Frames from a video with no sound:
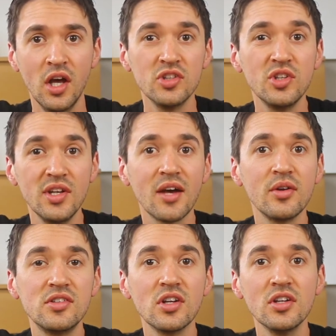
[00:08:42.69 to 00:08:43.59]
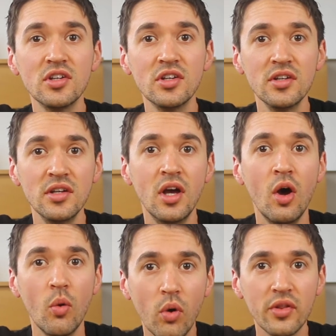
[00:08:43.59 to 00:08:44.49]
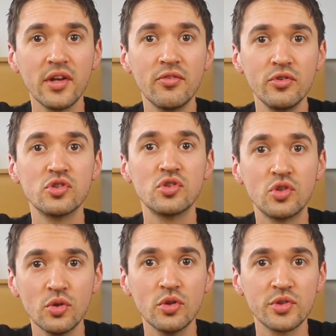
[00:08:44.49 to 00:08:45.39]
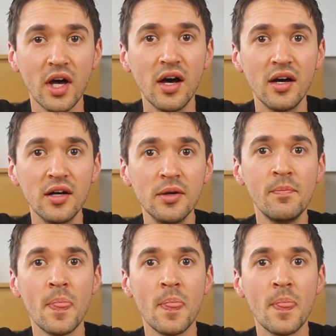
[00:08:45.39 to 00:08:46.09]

So you now need to learn what the different stores are